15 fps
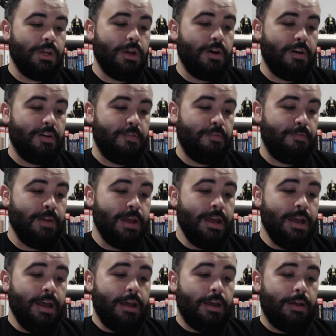of
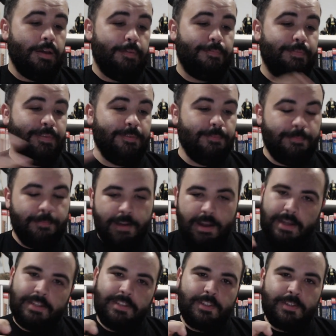of
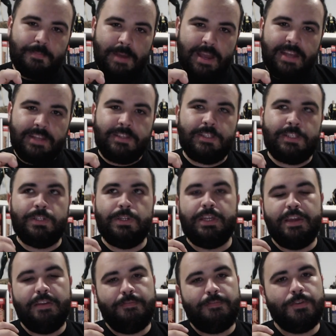confined space to
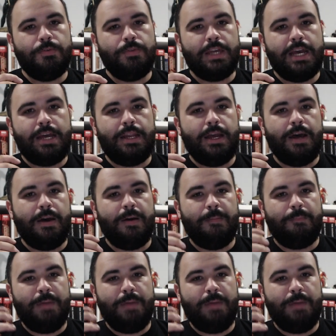give you that uh,